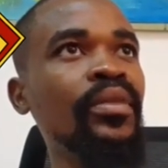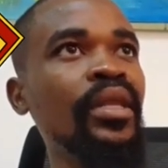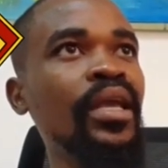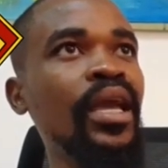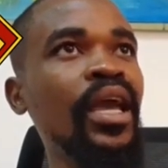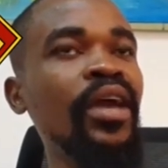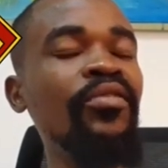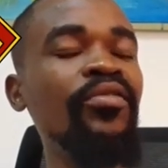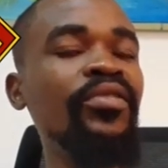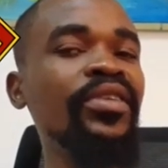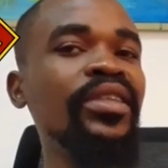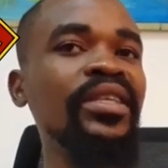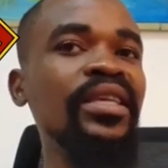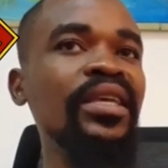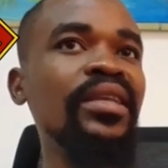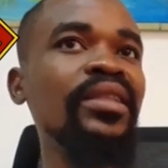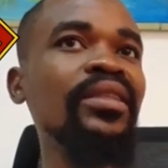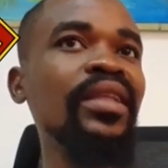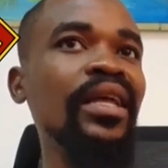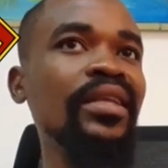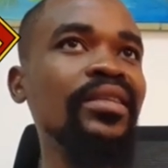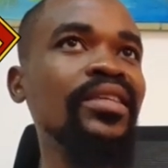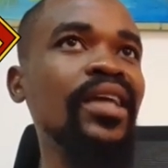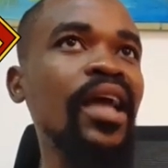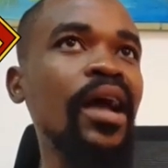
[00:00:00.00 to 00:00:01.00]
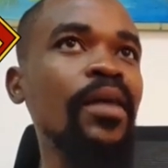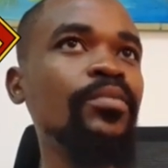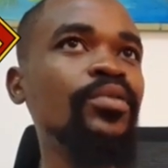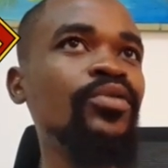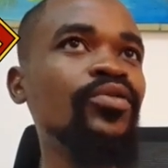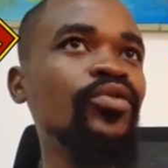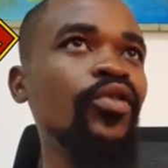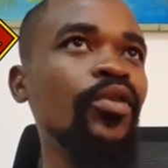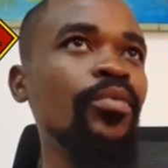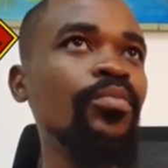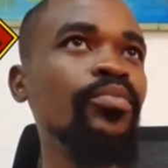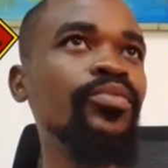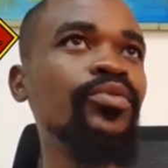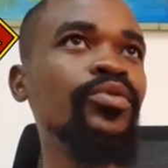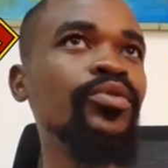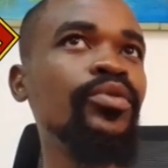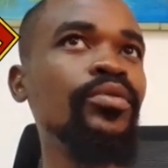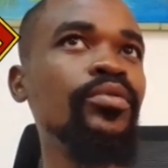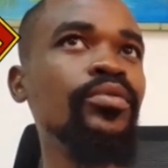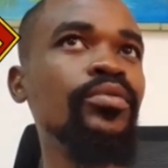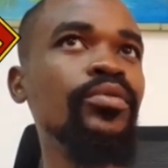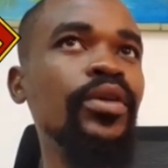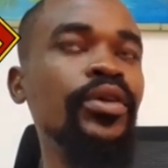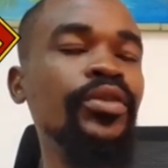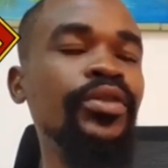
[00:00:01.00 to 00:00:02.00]
everything that comes from
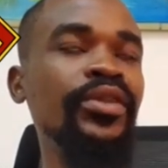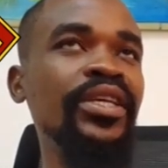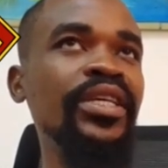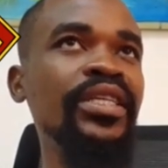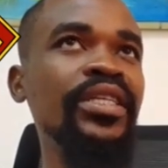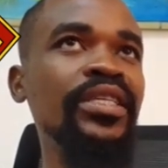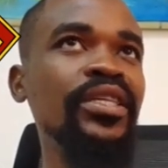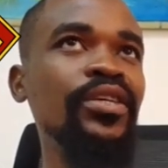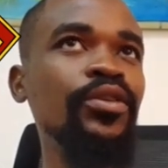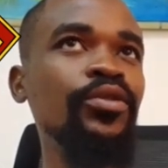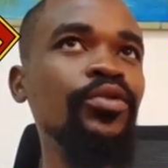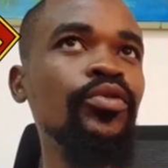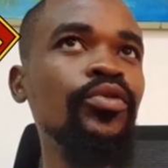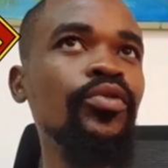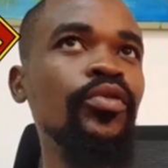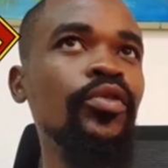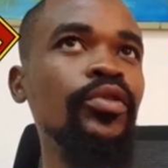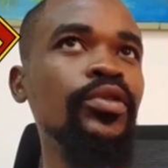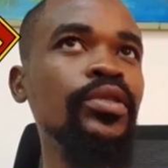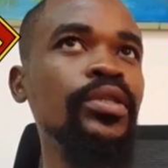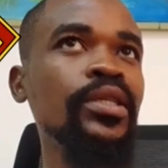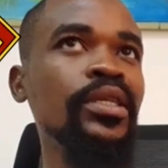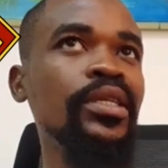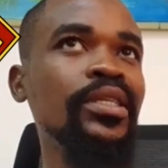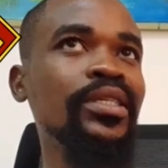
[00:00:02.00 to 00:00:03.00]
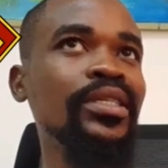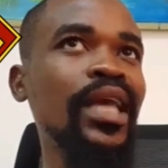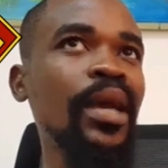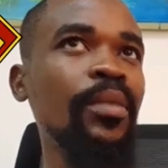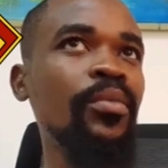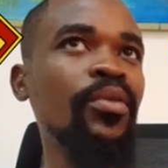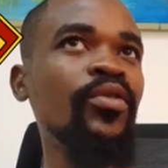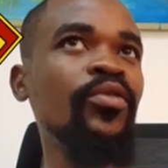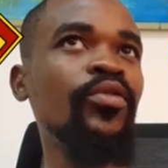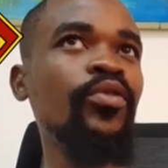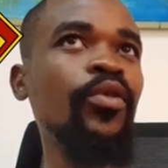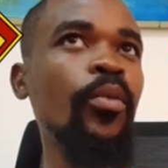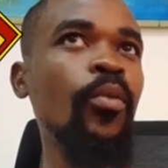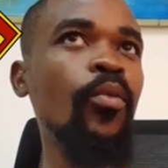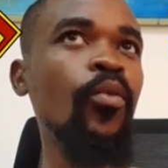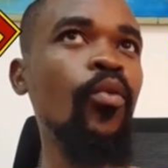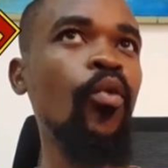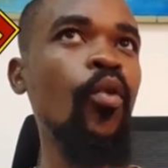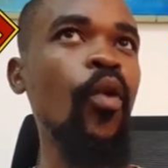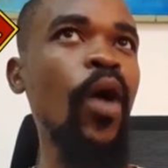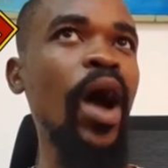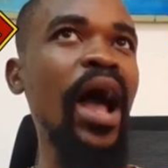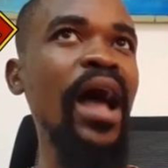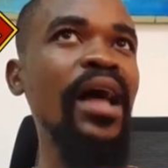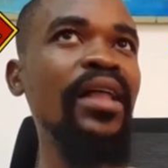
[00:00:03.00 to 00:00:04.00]
the DC universe is coming from
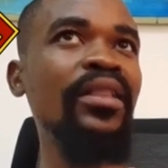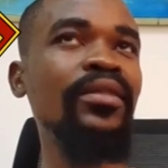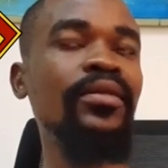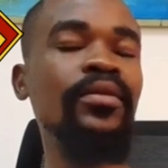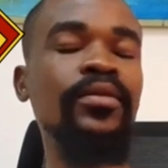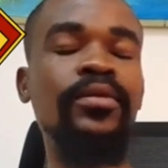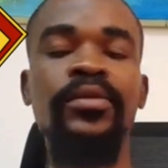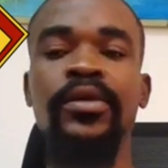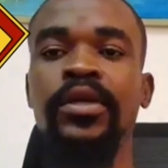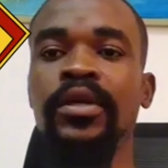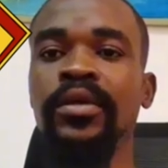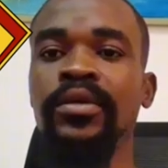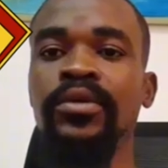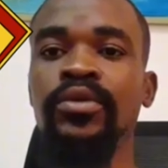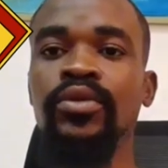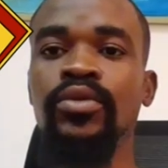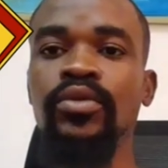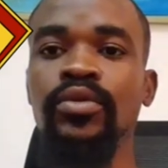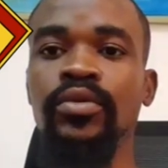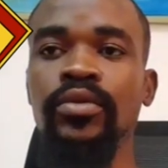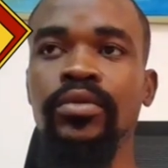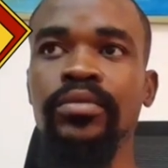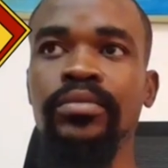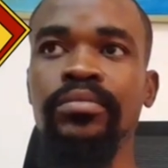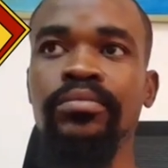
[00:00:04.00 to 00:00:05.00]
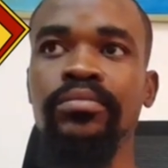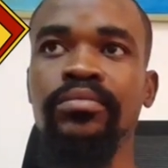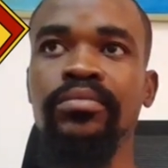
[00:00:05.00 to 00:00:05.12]
one, you know,